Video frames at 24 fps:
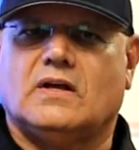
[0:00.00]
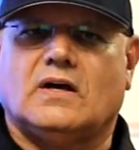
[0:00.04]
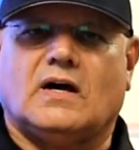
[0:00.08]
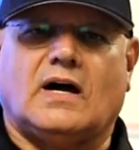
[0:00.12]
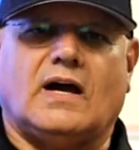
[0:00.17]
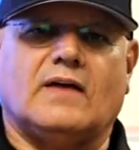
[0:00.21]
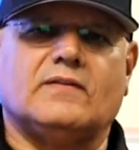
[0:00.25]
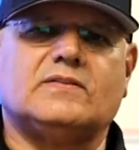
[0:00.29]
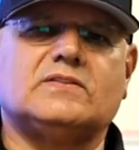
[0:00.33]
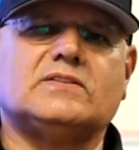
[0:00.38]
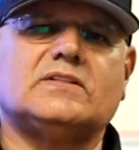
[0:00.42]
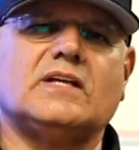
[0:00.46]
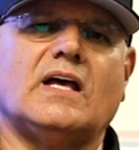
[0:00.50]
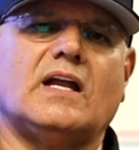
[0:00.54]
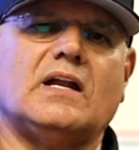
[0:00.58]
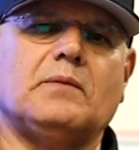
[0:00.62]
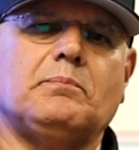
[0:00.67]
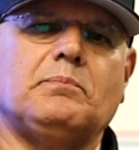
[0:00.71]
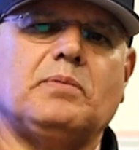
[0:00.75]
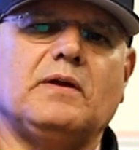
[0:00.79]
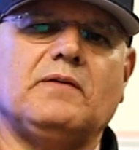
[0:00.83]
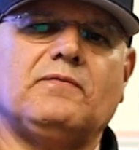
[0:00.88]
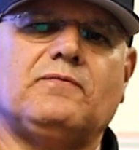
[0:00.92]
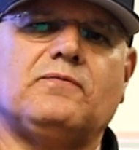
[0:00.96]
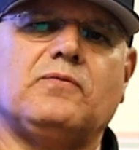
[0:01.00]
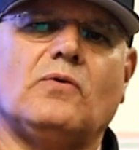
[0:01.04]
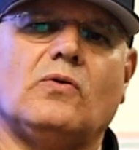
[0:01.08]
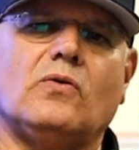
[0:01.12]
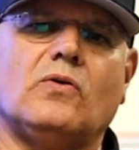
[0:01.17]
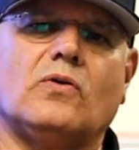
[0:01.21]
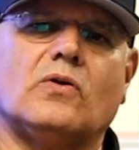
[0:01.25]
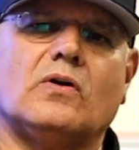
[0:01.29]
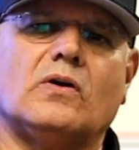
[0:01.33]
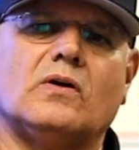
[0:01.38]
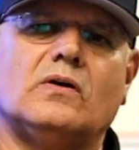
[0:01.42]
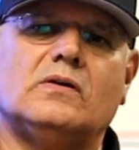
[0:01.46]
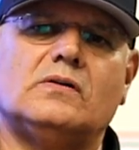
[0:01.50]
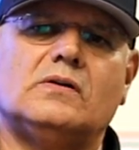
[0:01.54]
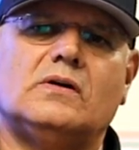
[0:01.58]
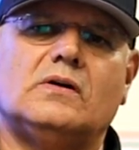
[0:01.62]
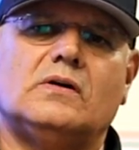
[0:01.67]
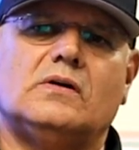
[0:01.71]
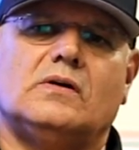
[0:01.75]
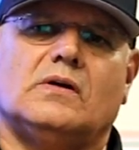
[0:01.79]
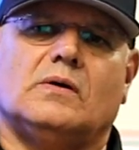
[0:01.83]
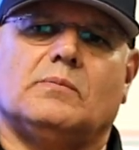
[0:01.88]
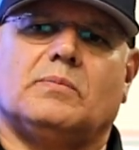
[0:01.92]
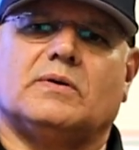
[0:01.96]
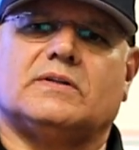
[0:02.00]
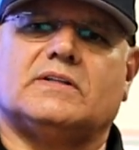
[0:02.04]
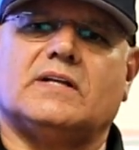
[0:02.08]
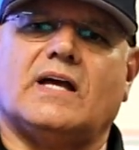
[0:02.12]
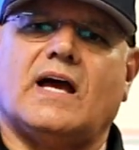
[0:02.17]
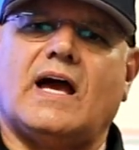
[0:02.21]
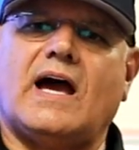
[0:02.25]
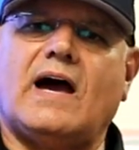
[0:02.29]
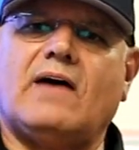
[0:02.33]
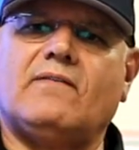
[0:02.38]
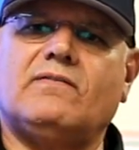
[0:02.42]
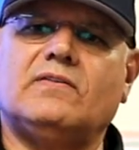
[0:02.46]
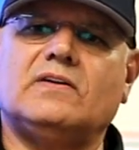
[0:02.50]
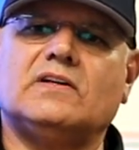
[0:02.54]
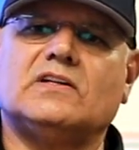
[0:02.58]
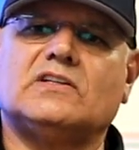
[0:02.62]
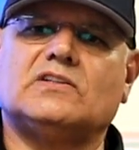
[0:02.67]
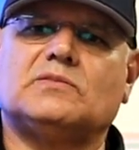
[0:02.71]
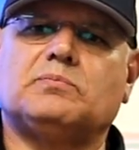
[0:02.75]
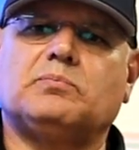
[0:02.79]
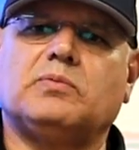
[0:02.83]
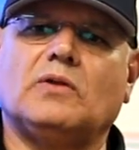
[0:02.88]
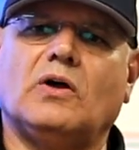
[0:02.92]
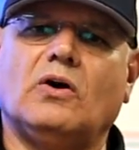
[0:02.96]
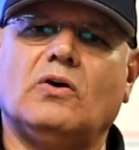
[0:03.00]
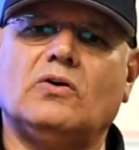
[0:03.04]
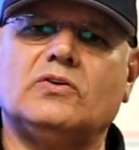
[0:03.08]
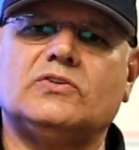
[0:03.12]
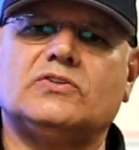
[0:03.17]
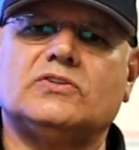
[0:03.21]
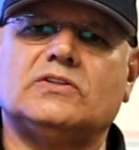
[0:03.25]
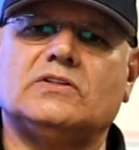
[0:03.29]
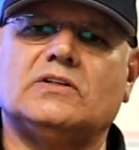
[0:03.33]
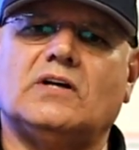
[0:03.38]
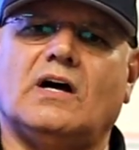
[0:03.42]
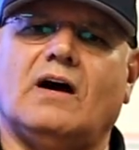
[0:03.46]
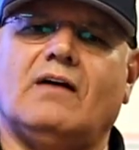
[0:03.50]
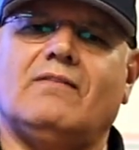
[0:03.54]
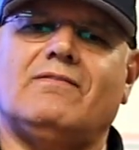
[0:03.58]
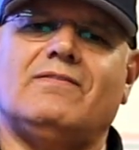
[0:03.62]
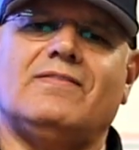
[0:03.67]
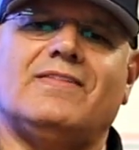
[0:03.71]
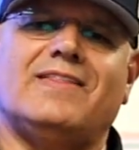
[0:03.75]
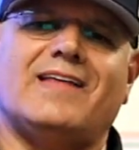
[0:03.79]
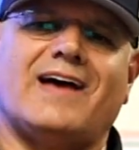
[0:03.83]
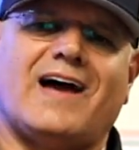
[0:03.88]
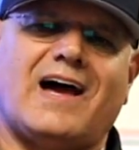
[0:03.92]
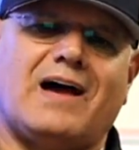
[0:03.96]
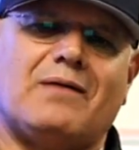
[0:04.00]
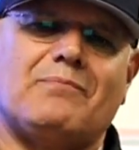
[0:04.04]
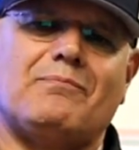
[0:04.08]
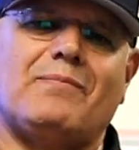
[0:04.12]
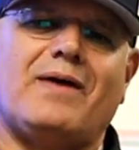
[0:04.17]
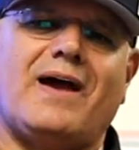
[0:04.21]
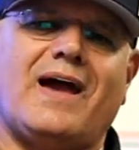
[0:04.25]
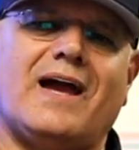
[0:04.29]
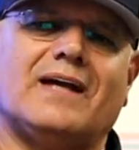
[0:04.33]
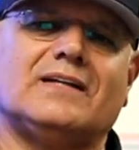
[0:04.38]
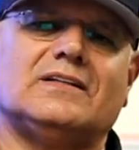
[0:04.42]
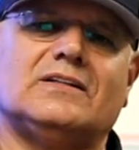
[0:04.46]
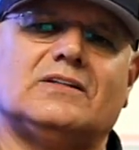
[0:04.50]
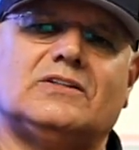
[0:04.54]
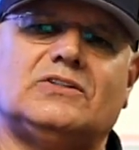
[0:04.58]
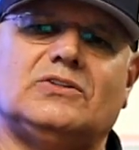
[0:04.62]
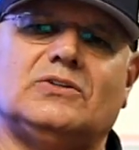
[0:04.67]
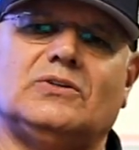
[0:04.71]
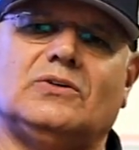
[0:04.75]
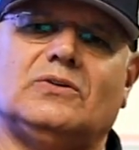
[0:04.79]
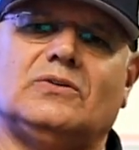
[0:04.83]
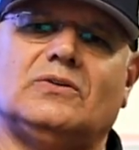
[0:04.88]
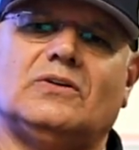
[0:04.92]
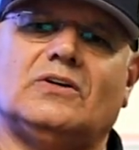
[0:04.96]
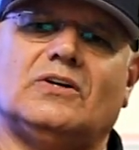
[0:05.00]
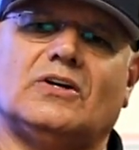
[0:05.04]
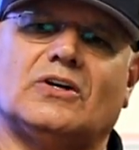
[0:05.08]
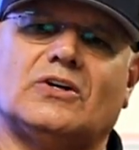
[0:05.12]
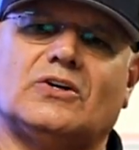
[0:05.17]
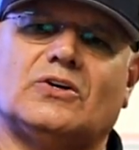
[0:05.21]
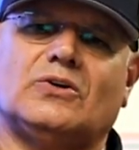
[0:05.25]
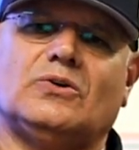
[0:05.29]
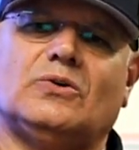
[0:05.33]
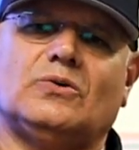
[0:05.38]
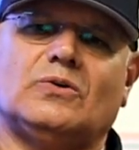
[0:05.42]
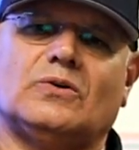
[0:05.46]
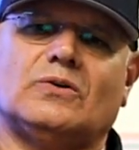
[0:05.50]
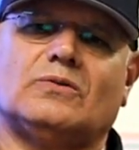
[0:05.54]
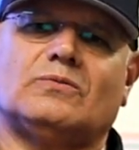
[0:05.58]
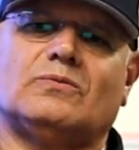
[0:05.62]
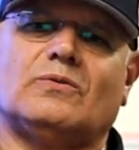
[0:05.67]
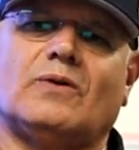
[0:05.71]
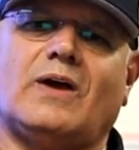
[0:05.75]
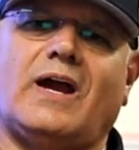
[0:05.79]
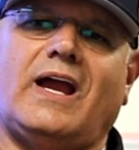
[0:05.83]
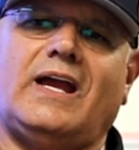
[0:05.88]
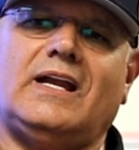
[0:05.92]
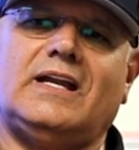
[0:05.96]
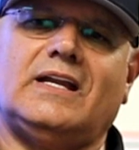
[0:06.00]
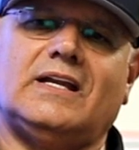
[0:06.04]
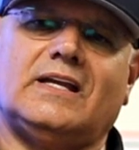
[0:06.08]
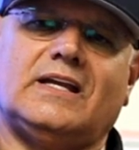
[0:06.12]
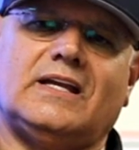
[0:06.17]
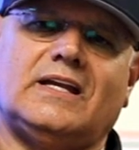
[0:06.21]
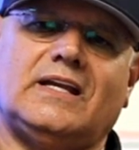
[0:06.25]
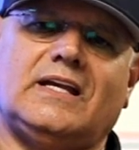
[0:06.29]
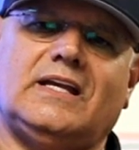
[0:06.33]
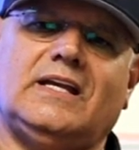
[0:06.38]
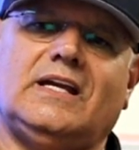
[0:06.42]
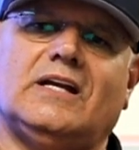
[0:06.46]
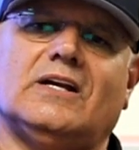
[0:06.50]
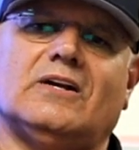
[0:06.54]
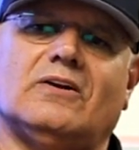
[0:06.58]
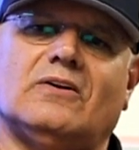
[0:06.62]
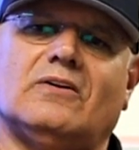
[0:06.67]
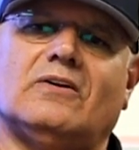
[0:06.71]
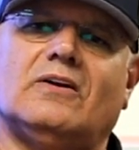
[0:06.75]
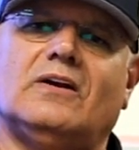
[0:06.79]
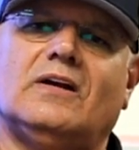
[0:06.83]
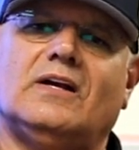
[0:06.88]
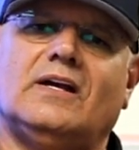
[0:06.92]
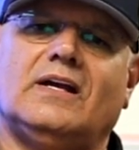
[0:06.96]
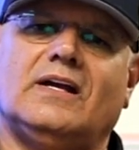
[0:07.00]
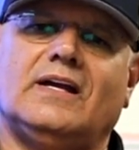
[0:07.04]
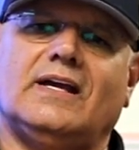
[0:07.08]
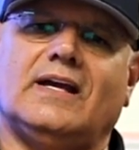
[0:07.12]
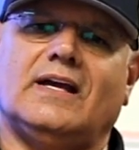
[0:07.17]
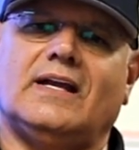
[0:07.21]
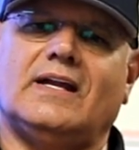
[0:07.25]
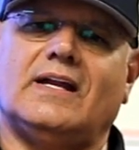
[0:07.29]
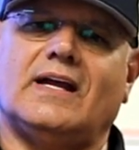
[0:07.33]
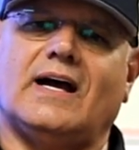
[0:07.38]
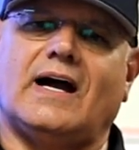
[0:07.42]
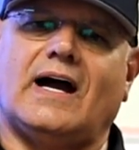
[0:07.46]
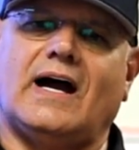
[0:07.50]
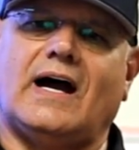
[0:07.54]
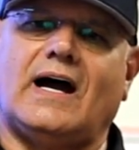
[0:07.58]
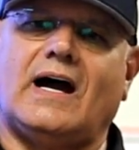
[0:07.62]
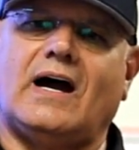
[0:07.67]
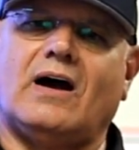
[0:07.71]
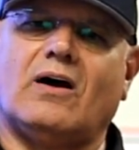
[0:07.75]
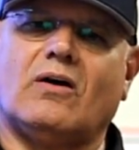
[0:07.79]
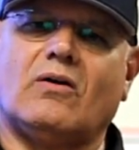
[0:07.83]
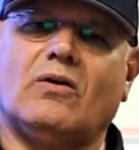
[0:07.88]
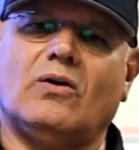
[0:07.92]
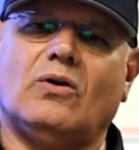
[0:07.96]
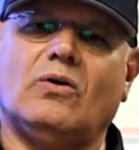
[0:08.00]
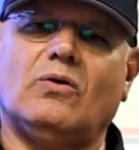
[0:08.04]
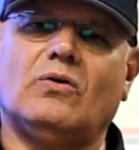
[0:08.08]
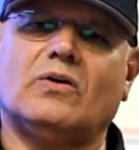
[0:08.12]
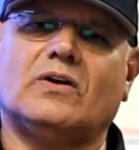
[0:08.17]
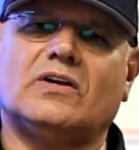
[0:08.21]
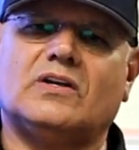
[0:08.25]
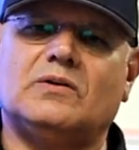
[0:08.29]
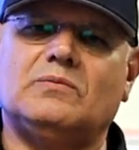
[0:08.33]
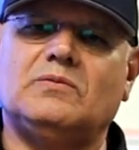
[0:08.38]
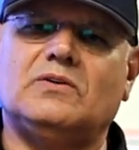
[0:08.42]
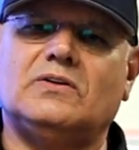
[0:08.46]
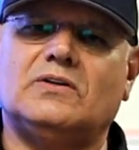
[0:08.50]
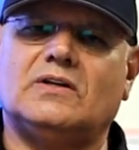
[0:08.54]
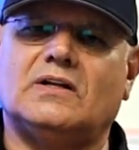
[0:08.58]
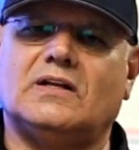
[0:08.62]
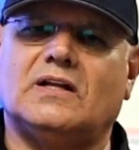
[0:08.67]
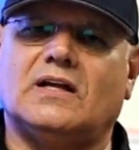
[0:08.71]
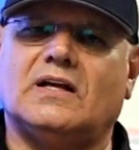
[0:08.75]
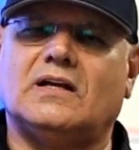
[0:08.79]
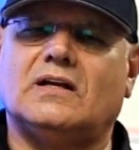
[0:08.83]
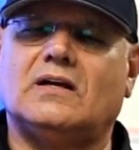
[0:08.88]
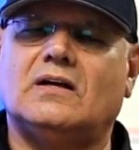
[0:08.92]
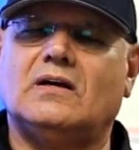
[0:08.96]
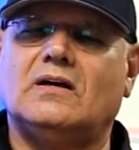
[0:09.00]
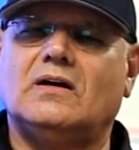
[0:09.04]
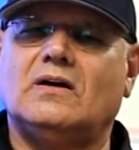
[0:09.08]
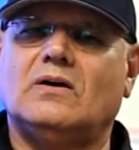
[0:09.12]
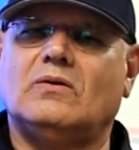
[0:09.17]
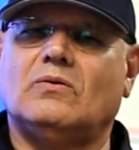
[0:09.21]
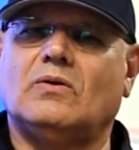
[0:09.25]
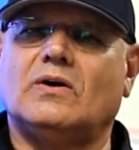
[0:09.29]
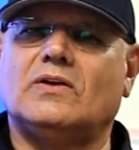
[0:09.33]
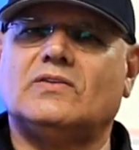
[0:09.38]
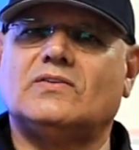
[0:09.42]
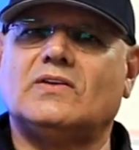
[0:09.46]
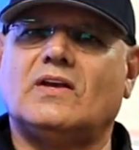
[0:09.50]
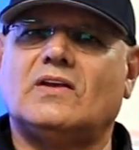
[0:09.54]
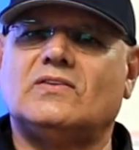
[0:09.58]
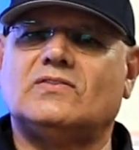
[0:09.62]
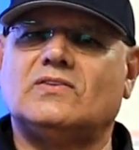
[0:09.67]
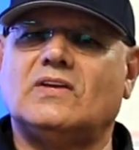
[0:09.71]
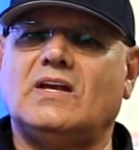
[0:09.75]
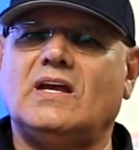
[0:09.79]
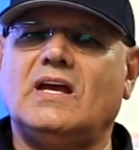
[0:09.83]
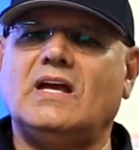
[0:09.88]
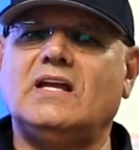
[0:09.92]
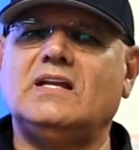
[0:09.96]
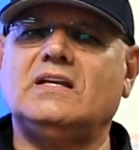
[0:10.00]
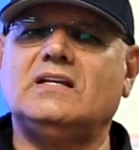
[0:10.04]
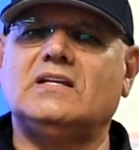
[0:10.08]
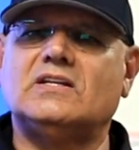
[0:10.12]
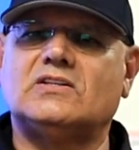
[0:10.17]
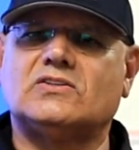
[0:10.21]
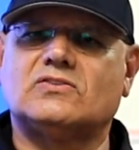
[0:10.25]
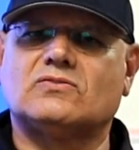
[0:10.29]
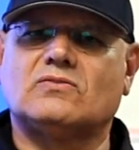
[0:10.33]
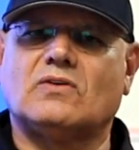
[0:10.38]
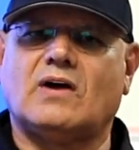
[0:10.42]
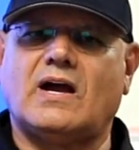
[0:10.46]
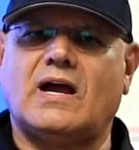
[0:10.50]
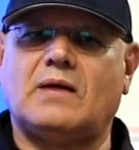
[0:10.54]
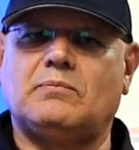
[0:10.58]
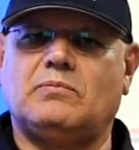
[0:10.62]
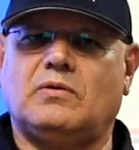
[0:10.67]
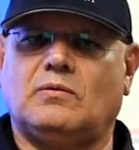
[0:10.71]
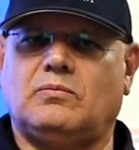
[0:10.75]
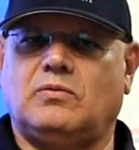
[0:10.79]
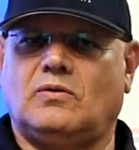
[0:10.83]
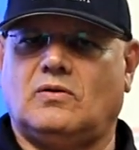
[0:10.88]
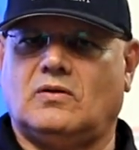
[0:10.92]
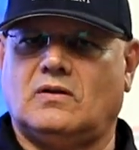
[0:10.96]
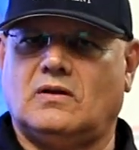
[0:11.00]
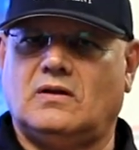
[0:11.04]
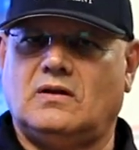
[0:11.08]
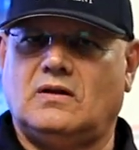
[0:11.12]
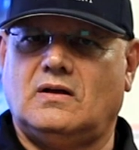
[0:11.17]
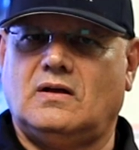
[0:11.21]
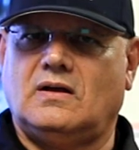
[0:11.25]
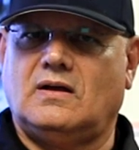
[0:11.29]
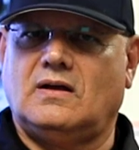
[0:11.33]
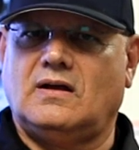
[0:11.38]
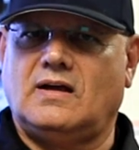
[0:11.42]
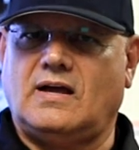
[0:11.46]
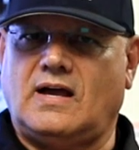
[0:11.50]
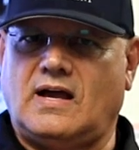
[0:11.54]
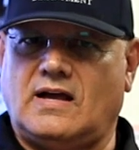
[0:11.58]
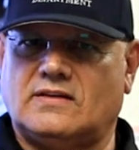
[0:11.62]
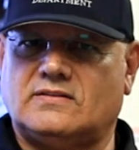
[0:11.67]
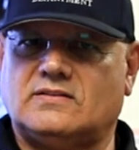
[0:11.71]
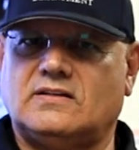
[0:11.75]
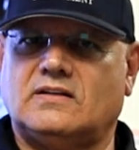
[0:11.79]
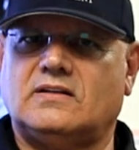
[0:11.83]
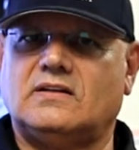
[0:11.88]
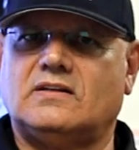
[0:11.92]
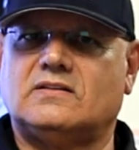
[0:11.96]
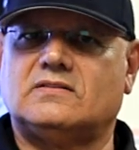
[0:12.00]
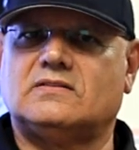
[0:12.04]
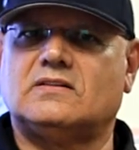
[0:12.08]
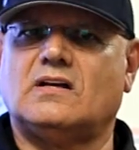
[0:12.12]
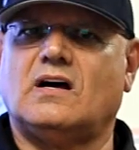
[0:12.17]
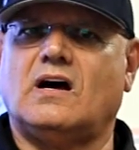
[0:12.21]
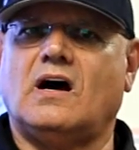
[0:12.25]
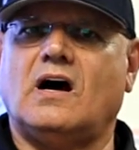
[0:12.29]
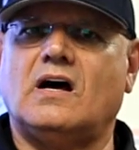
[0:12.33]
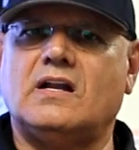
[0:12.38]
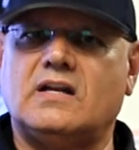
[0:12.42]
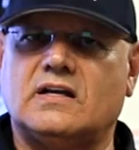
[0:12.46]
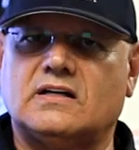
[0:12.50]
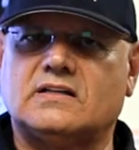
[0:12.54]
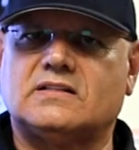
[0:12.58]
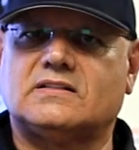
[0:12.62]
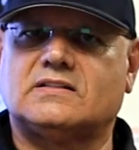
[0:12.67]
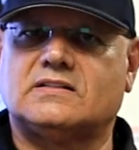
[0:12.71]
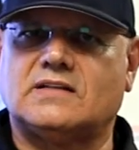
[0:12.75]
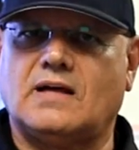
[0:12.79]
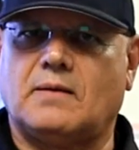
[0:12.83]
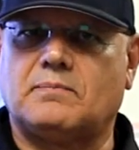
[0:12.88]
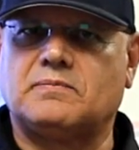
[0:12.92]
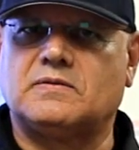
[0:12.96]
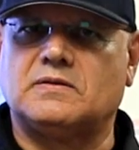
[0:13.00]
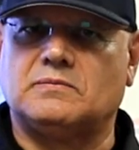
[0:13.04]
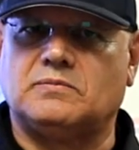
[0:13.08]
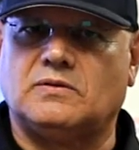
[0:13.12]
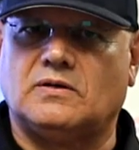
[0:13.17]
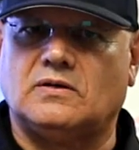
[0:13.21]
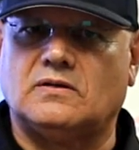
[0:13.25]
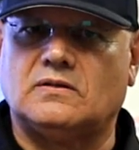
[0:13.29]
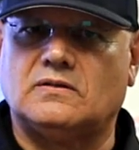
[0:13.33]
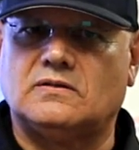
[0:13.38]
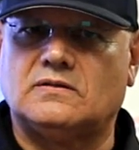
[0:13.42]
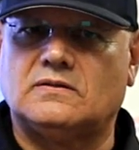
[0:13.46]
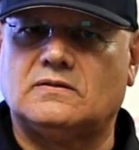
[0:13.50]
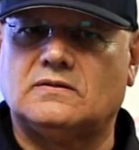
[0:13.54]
I said it before, but to have an explosion of that magnitude occur right here in our own community was as indescribable as it is unacceptable.